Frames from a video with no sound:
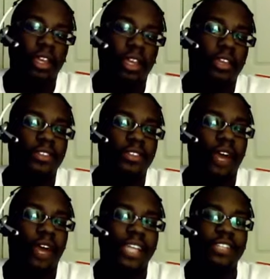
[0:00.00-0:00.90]
So I
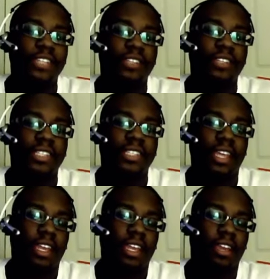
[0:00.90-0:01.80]
guess you could
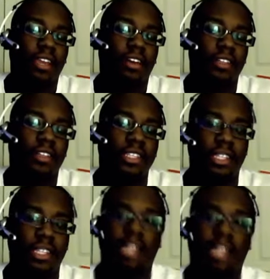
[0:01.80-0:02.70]
say call this
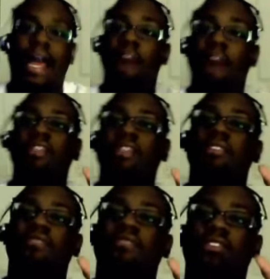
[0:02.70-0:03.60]
Louden
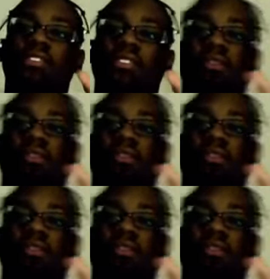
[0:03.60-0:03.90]
versus